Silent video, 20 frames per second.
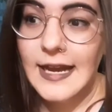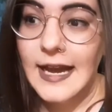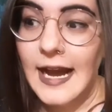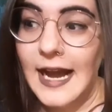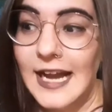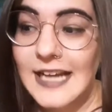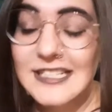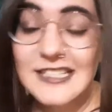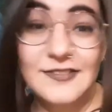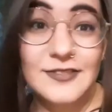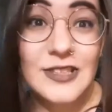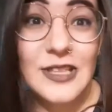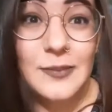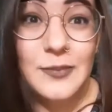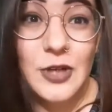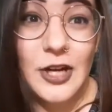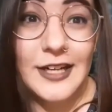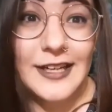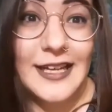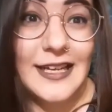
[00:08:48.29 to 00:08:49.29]
I definitely am
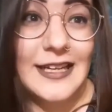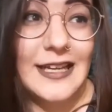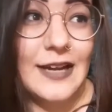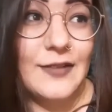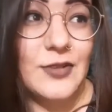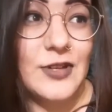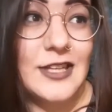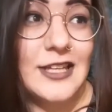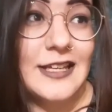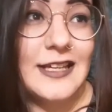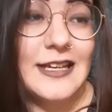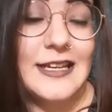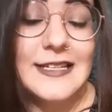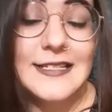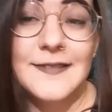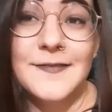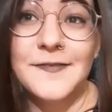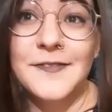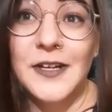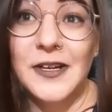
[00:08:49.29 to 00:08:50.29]
not getting everything. It is a
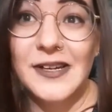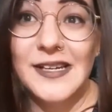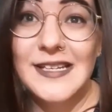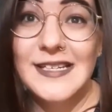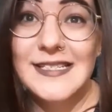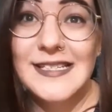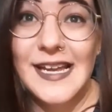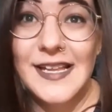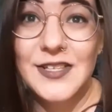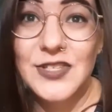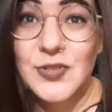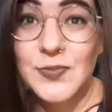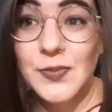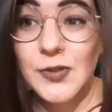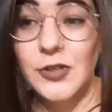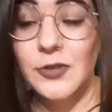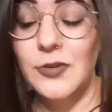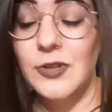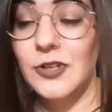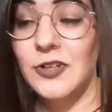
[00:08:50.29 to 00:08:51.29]
very dense book
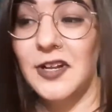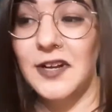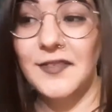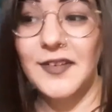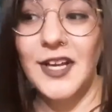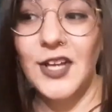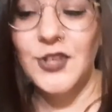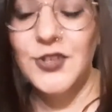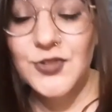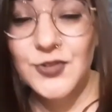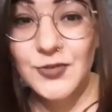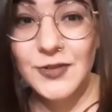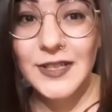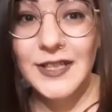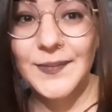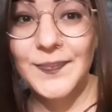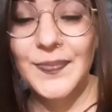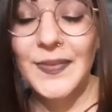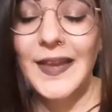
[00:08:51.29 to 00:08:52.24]
with a lot of history.